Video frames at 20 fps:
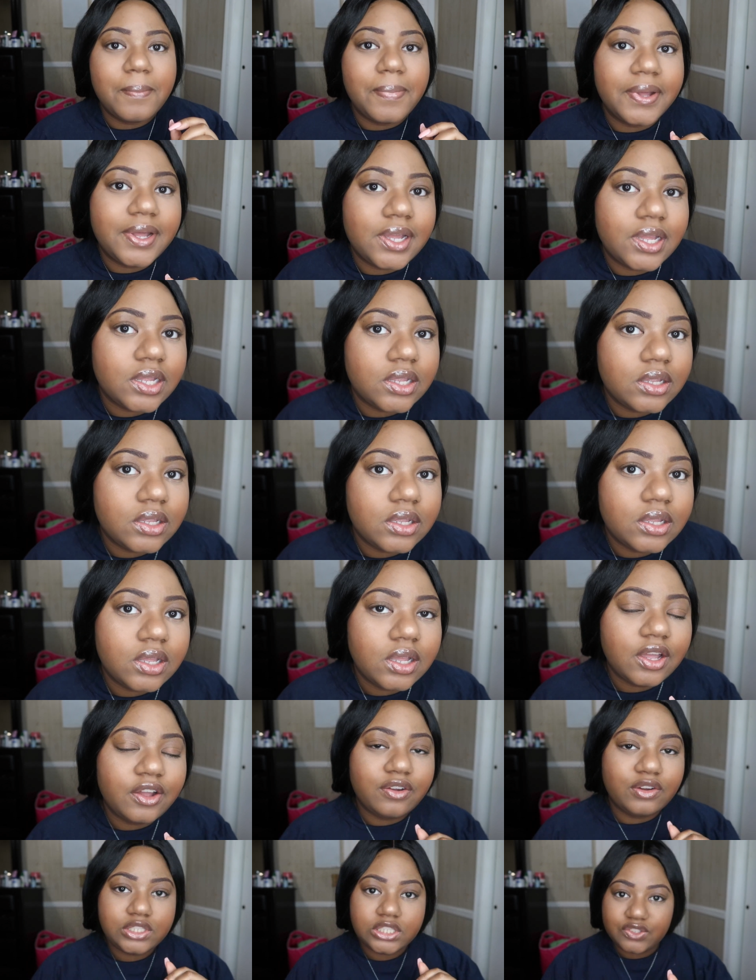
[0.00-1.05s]
But
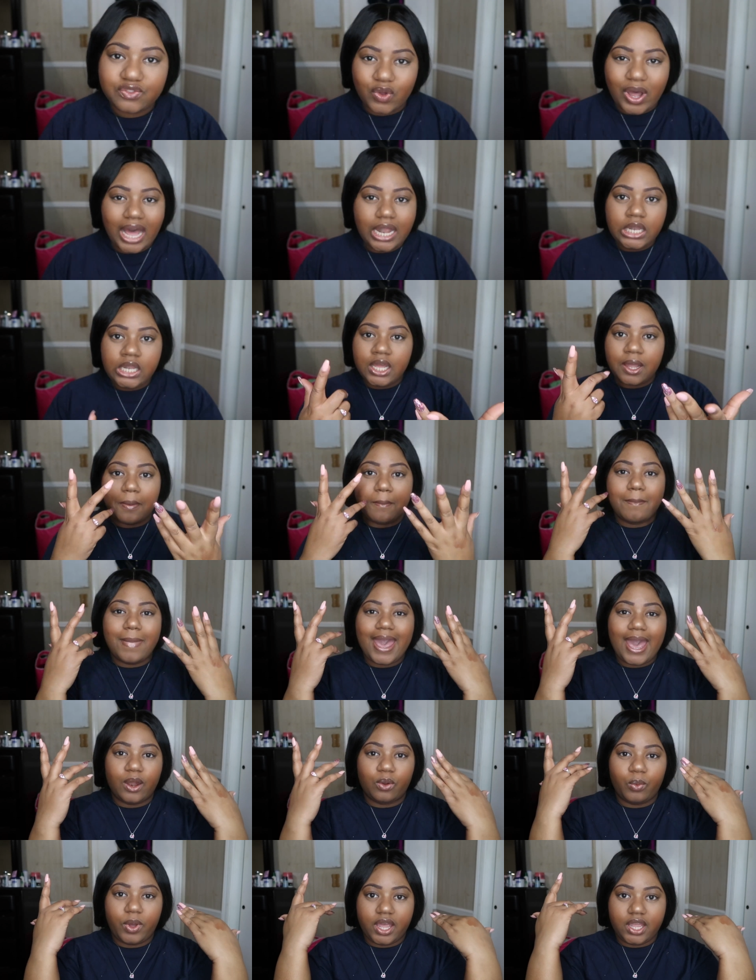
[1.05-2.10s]
first of all, I look
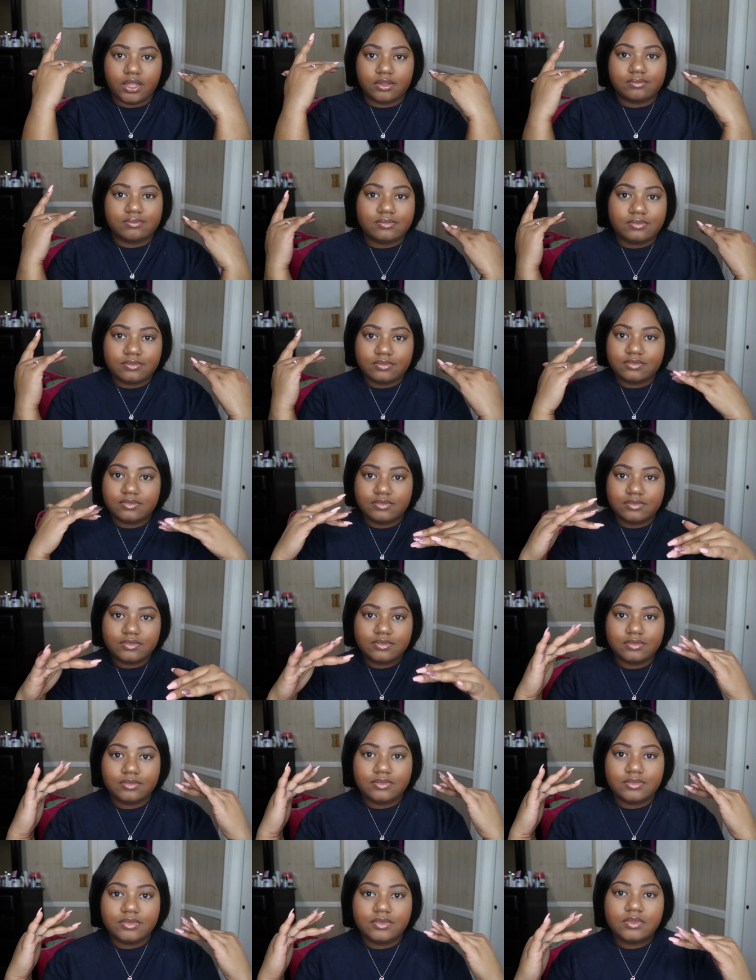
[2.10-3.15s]
mad white.
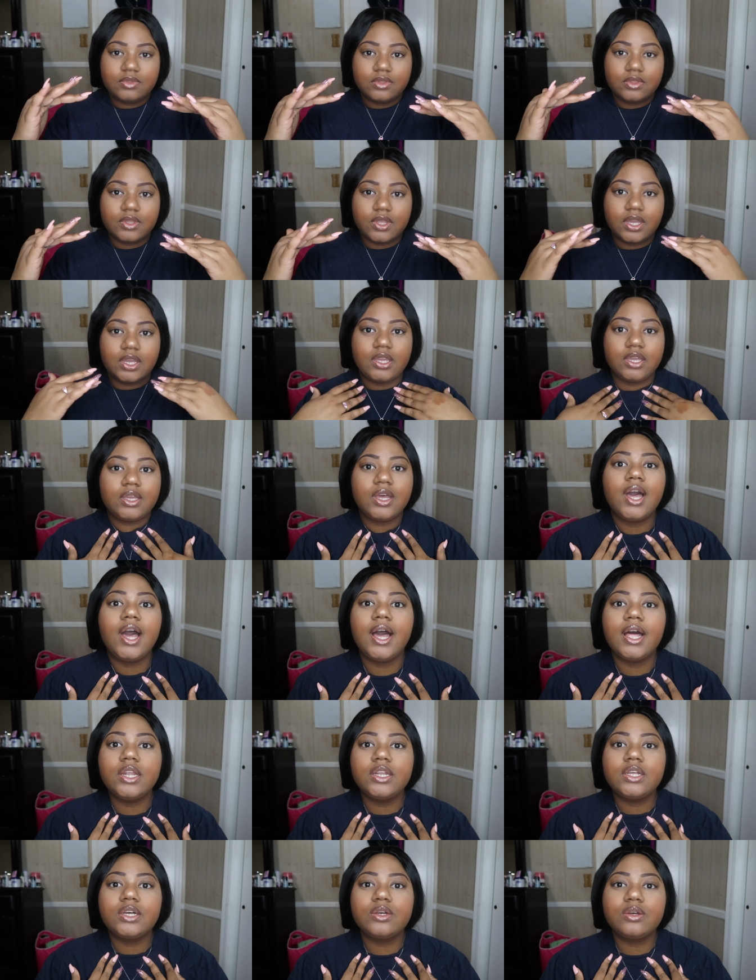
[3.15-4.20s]
Like,
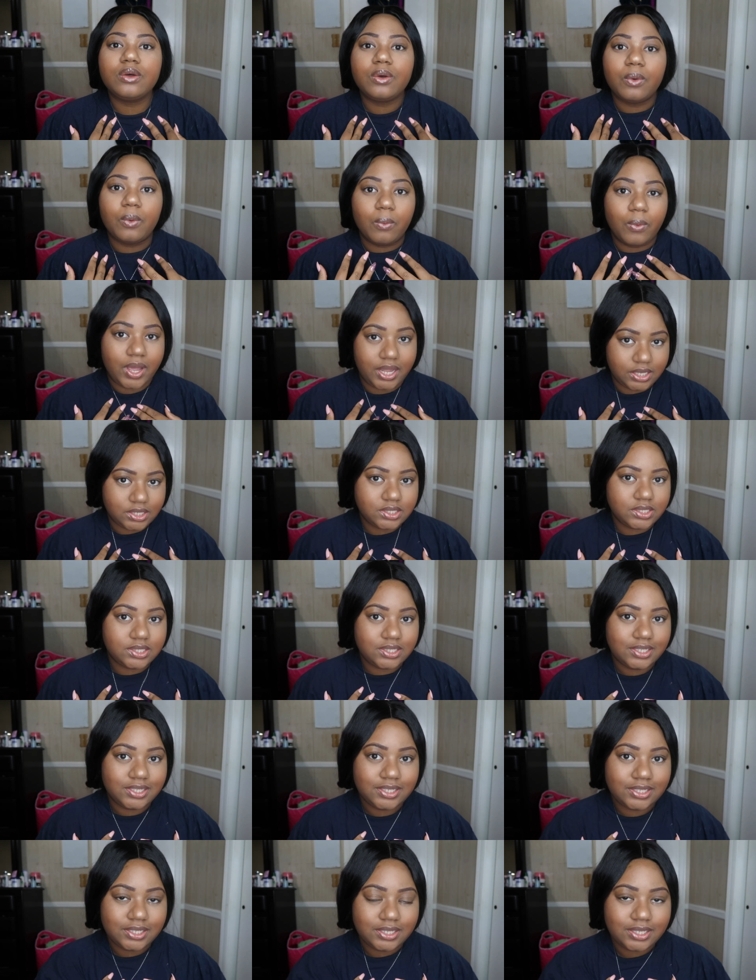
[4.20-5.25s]
I look white.
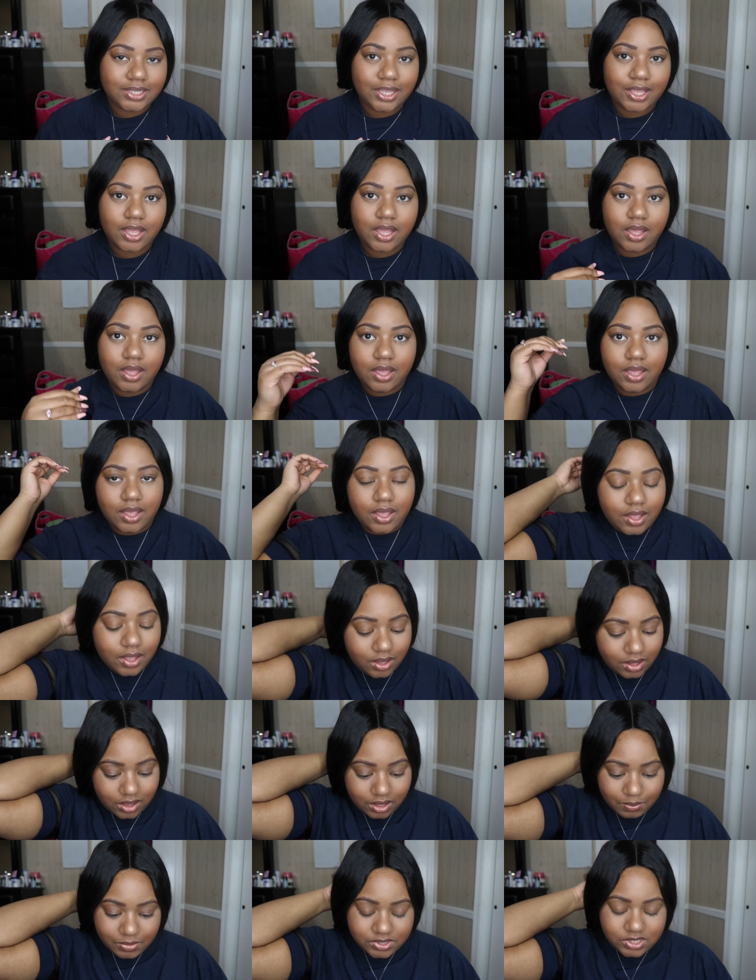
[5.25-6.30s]

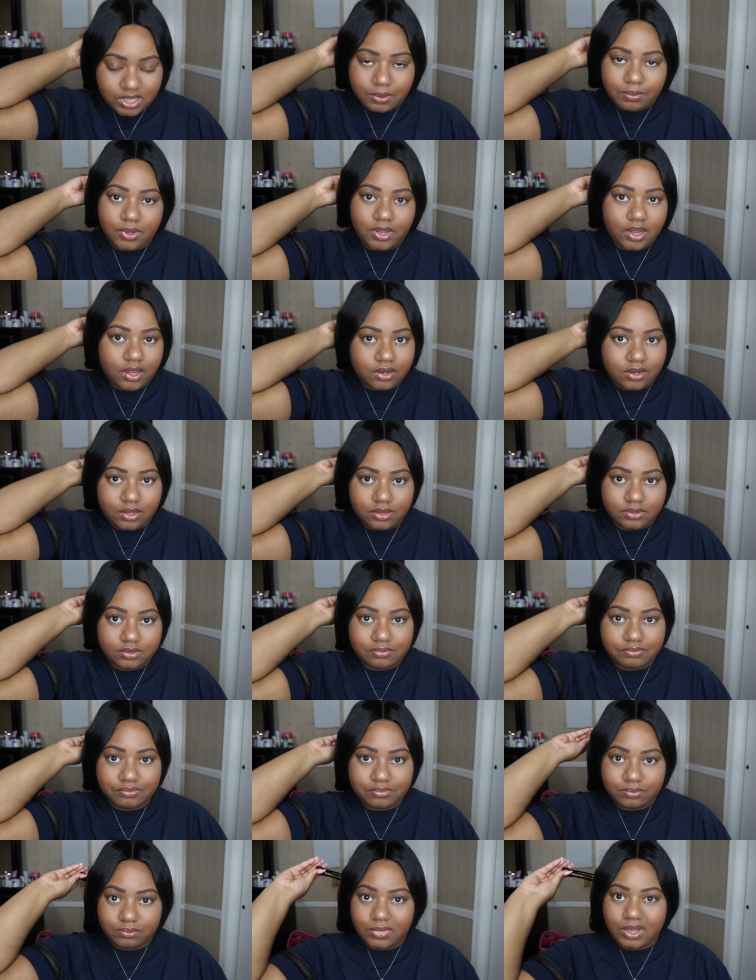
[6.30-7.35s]
Let me take my hair down.
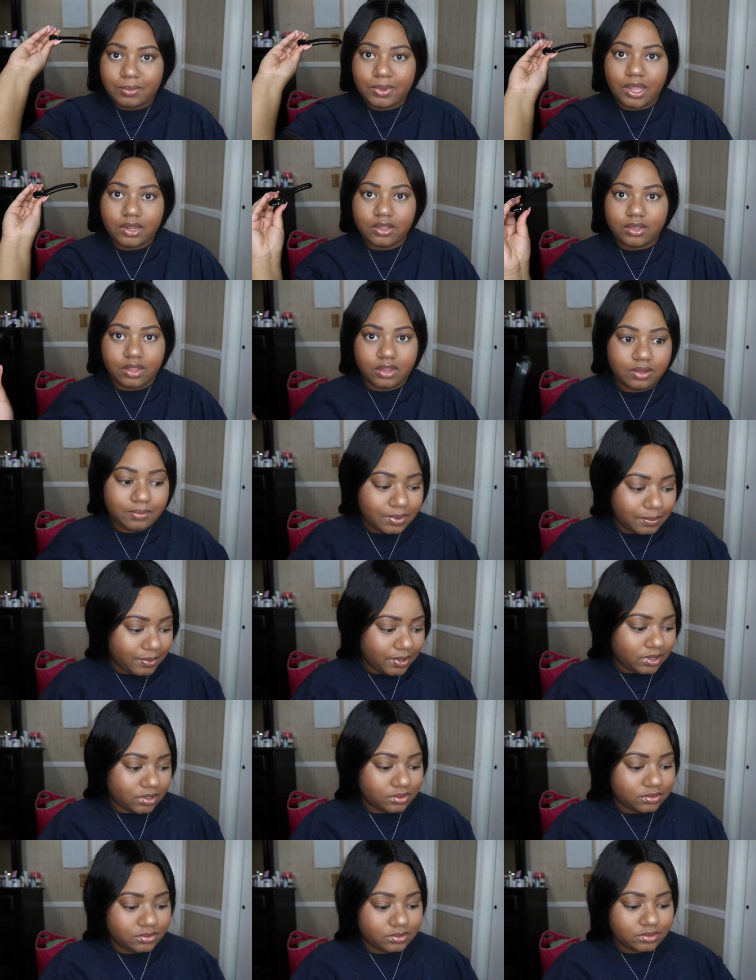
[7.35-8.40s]
Maybe I'll look a little bit
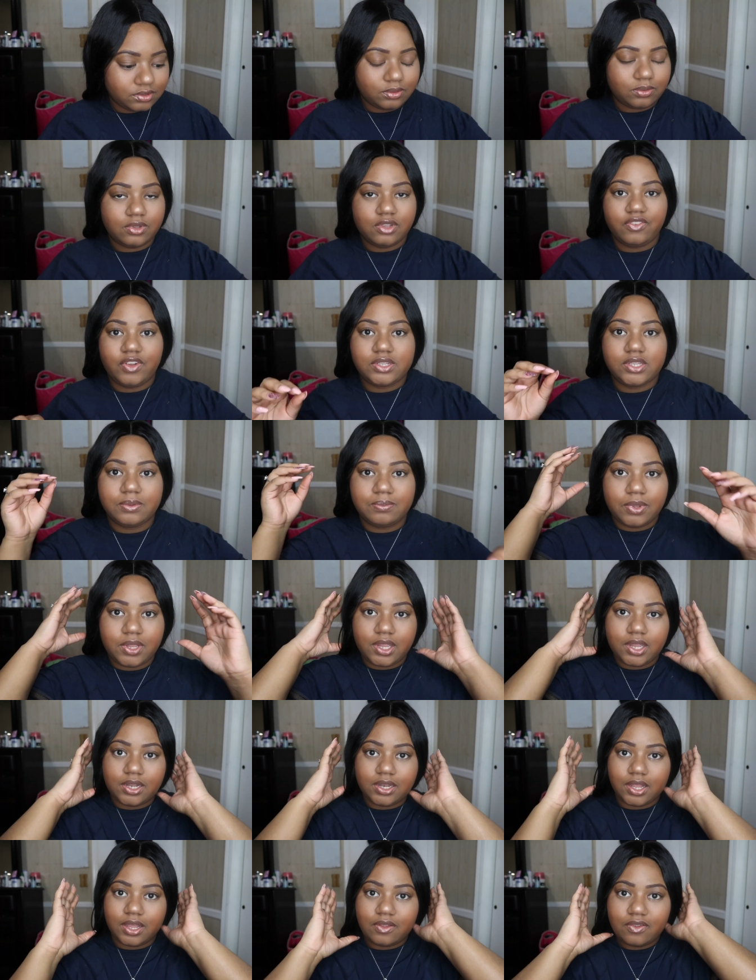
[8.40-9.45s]
better if I take my
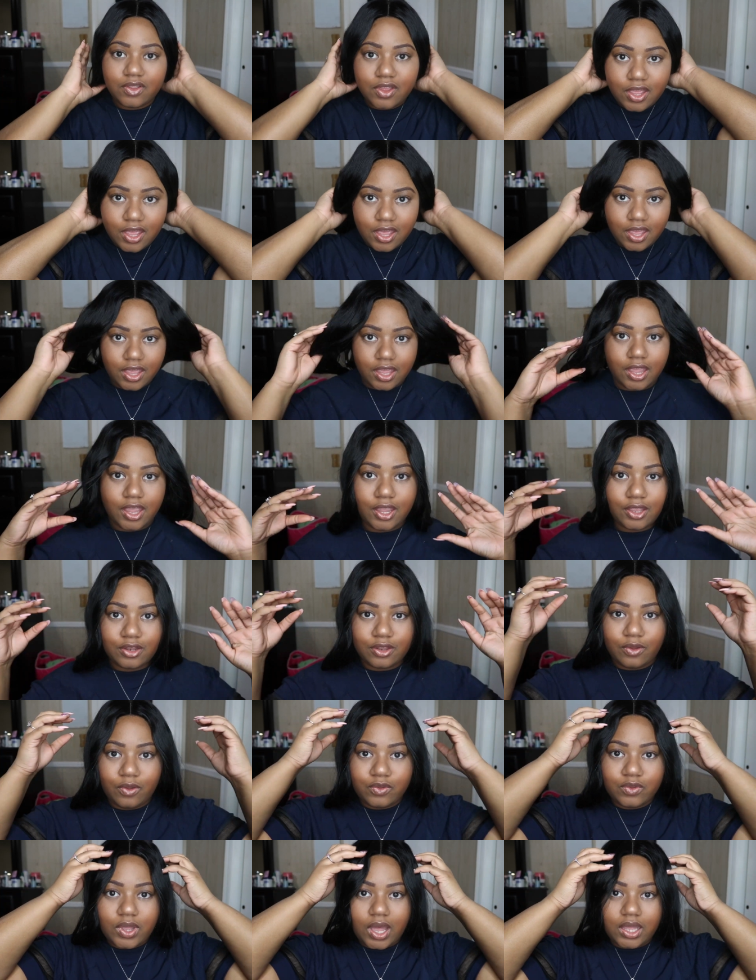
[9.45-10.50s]
hair down. And you
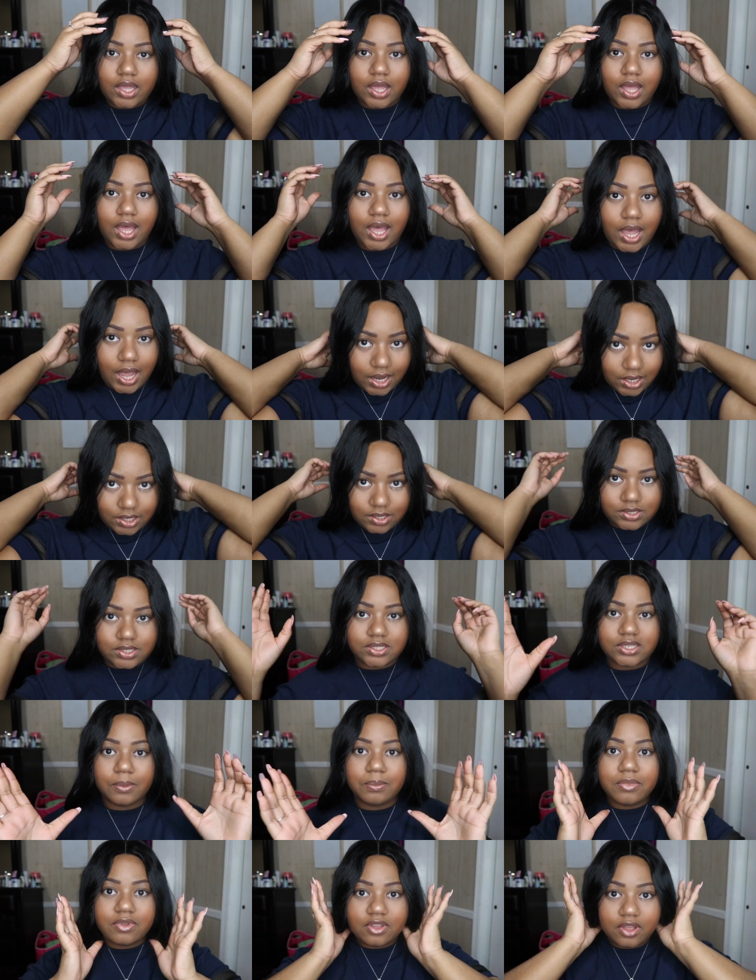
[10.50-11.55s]
know, I could hide it,
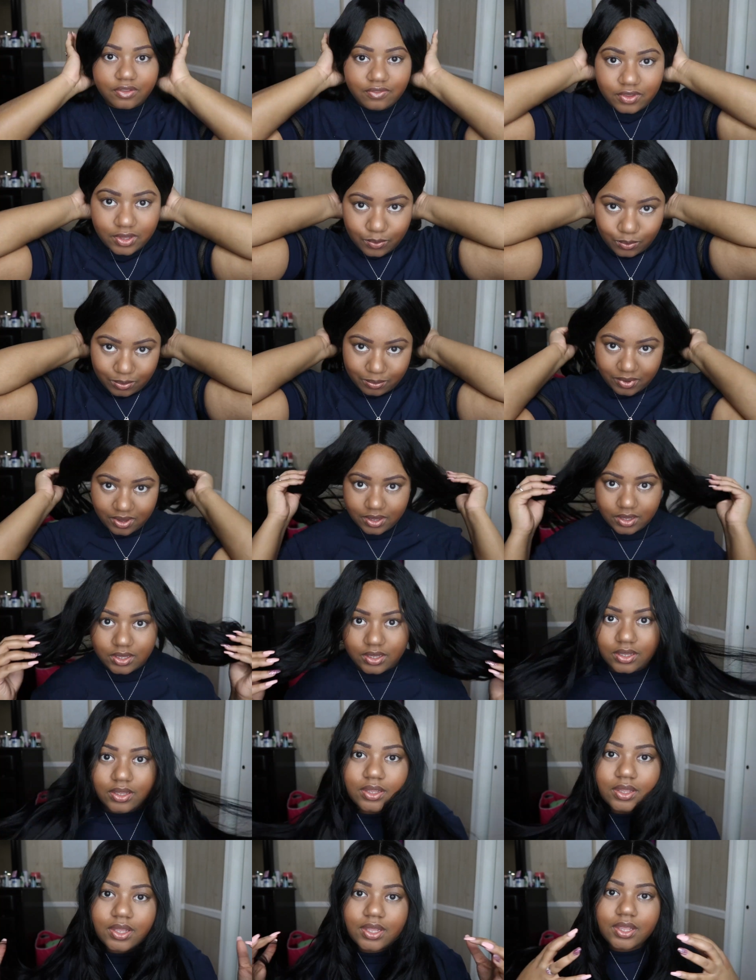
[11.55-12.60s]
some of it with my,
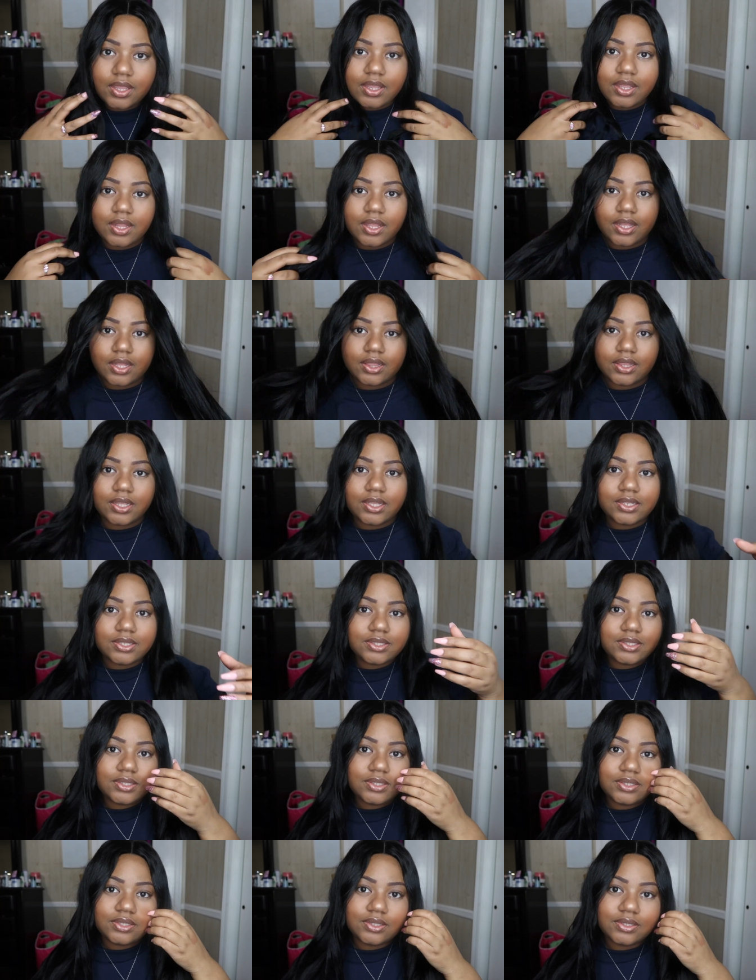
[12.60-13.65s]
like
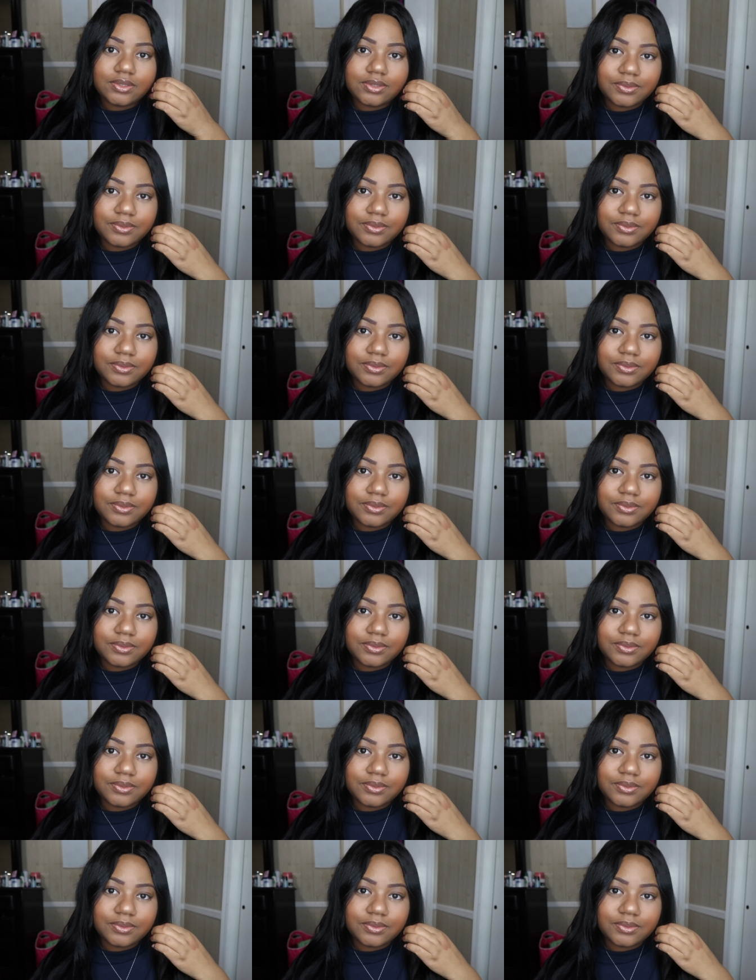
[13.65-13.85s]
this.